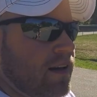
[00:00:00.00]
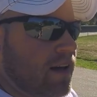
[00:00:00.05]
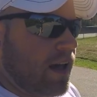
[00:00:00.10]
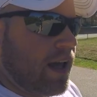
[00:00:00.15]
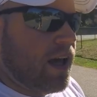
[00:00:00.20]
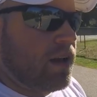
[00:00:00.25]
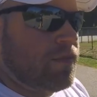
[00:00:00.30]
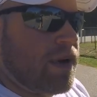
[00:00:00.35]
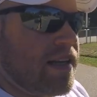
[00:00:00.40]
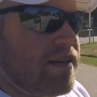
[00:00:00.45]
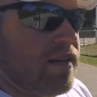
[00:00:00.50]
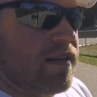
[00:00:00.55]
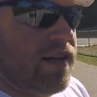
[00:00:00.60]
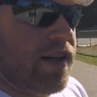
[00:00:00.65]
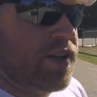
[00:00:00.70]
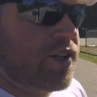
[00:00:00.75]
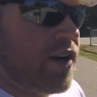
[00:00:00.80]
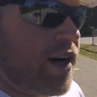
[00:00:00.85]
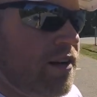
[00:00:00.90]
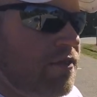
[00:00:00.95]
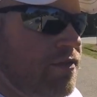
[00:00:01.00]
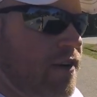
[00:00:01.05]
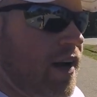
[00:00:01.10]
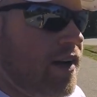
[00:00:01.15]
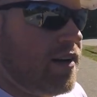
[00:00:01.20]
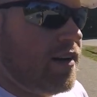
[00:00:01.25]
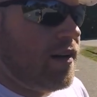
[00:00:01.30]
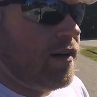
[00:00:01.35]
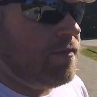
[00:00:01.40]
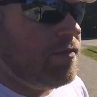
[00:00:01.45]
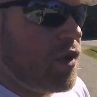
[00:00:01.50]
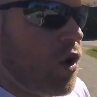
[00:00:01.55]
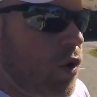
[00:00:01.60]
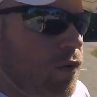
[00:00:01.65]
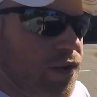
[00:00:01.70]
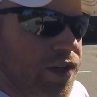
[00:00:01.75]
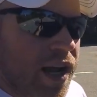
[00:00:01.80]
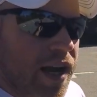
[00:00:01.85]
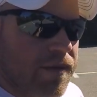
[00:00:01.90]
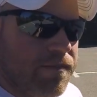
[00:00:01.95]
and basically try to find an
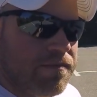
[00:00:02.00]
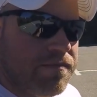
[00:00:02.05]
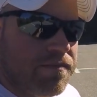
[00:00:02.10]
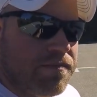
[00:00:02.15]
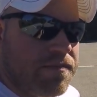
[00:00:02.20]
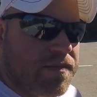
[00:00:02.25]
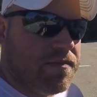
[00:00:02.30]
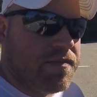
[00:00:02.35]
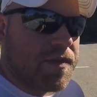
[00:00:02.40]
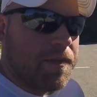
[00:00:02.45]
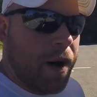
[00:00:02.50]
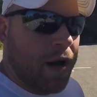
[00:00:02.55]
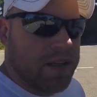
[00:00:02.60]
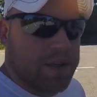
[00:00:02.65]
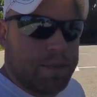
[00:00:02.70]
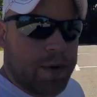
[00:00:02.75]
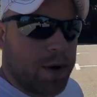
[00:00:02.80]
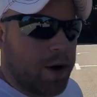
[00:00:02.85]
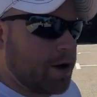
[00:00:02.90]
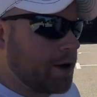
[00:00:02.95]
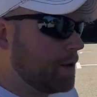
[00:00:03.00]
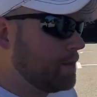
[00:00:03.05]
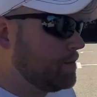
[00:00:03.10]
overnight spot to park.